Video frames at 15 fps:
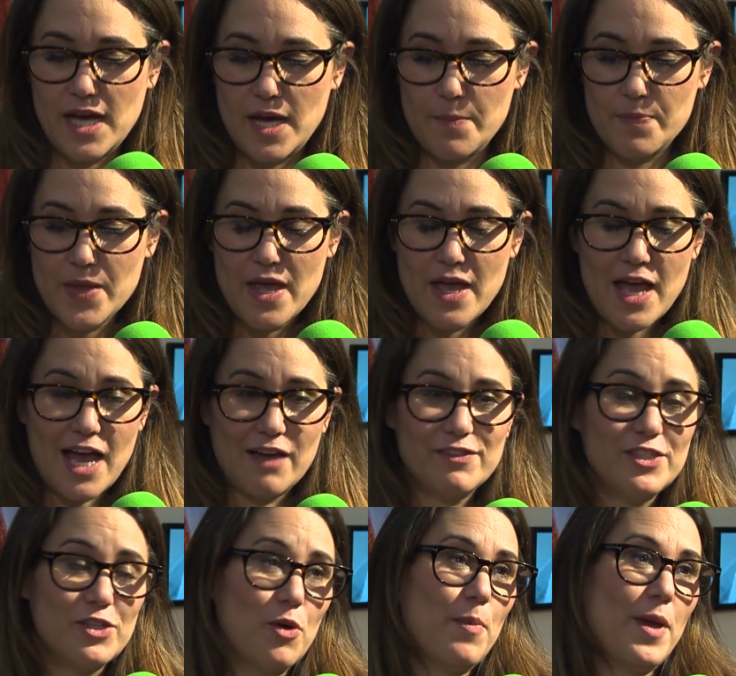have
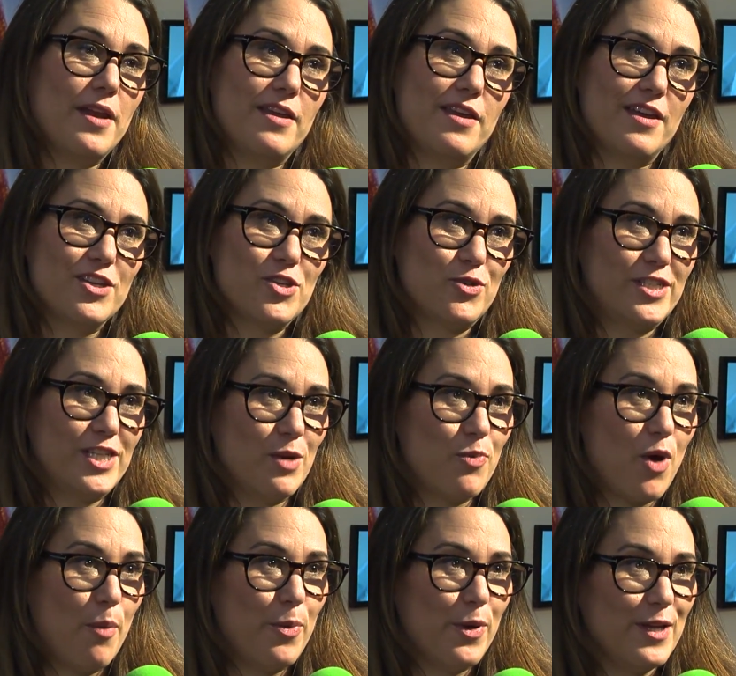so many interesting
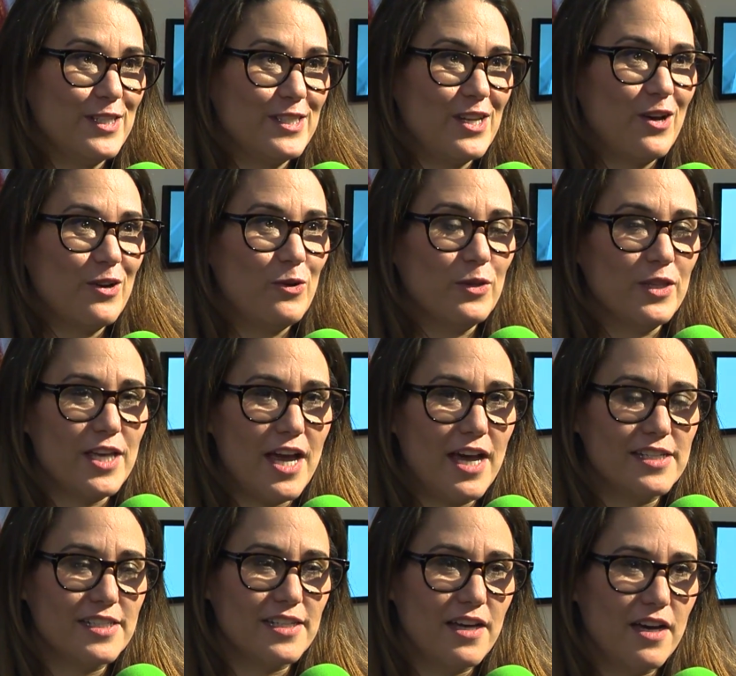properties, not only
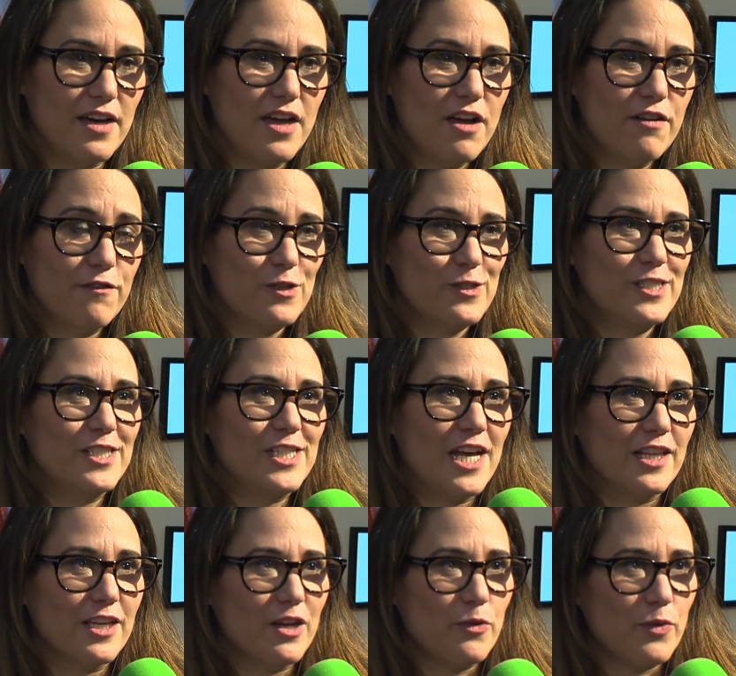as a
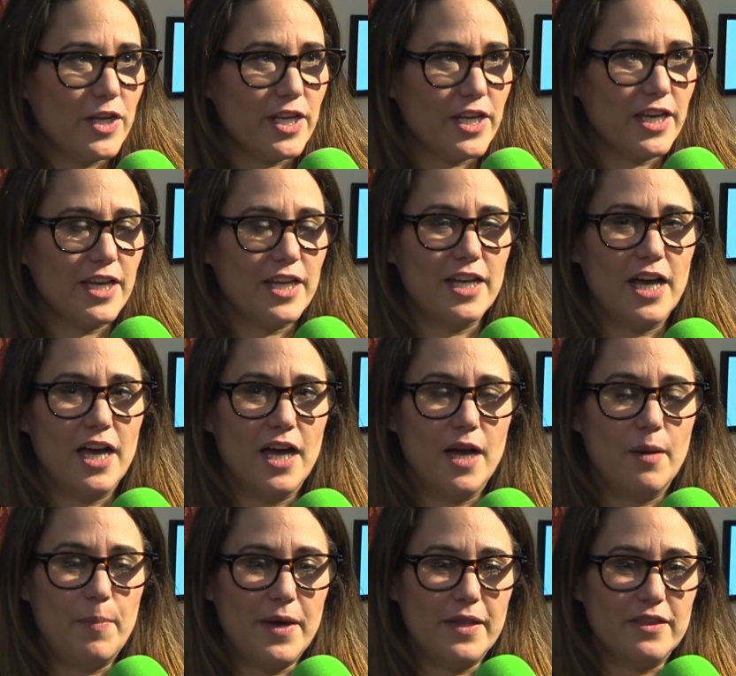versatile ingredient,
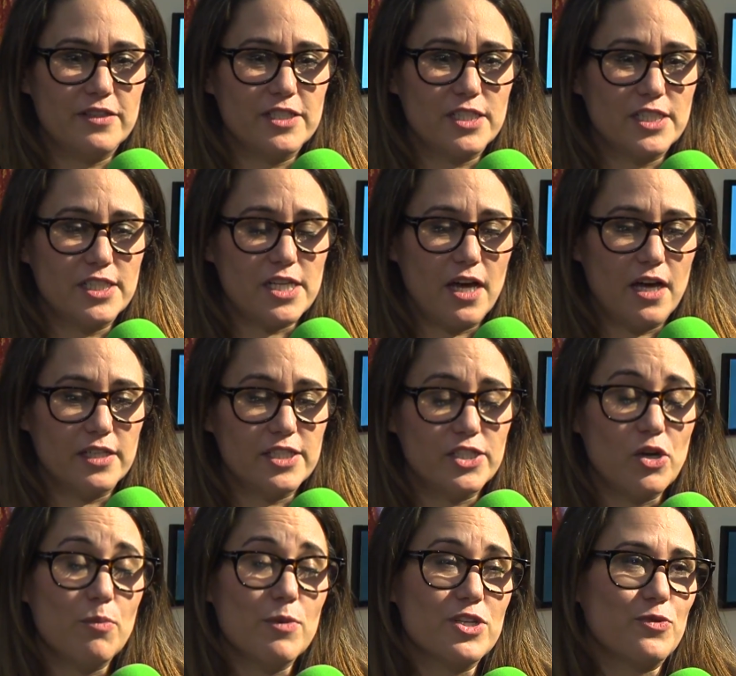but there's
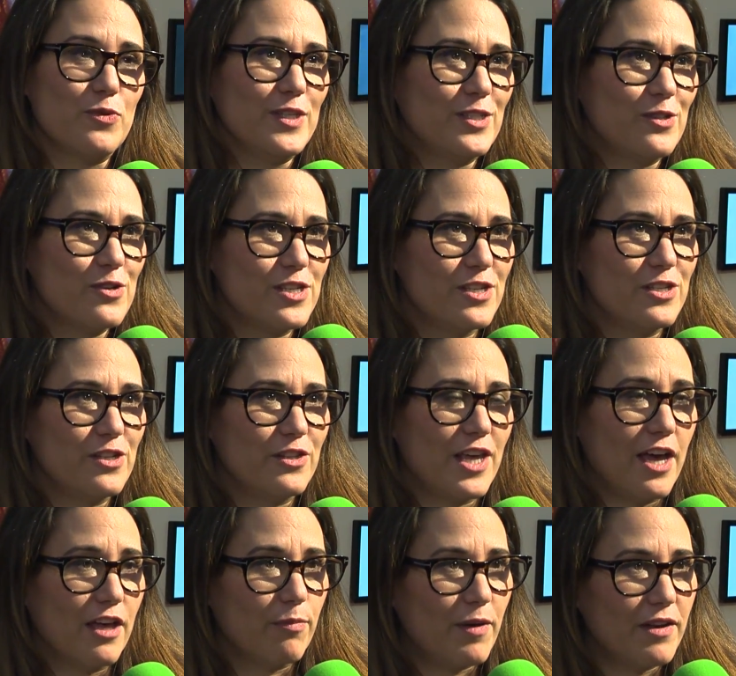so much research into the
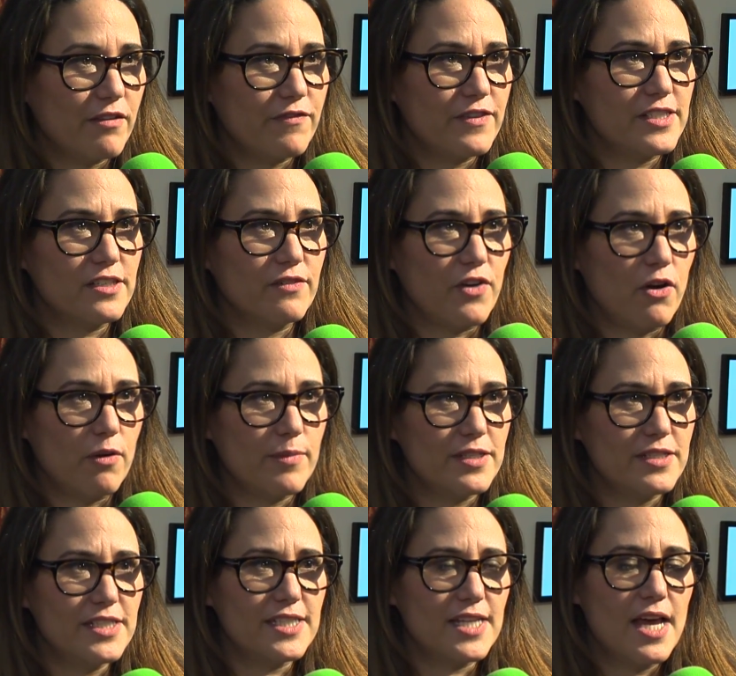health benefits of
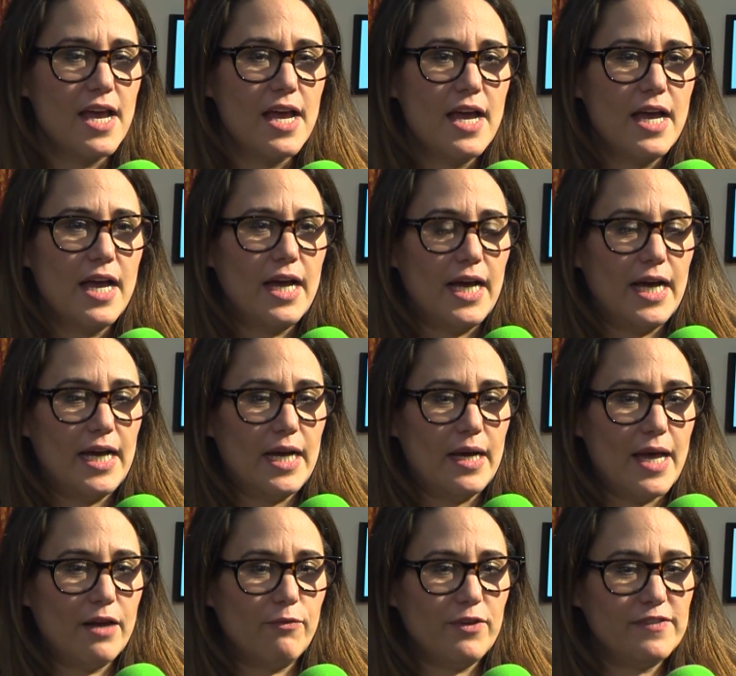almonds.
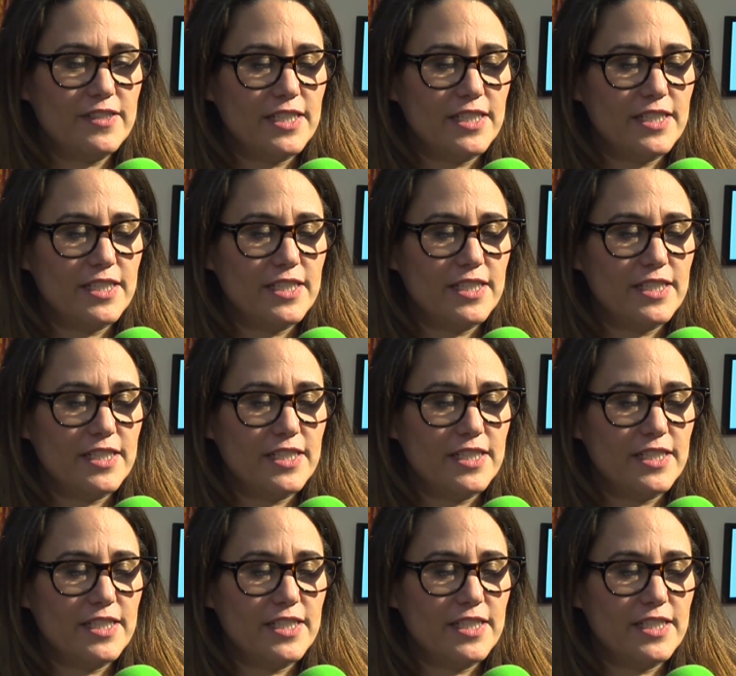And we've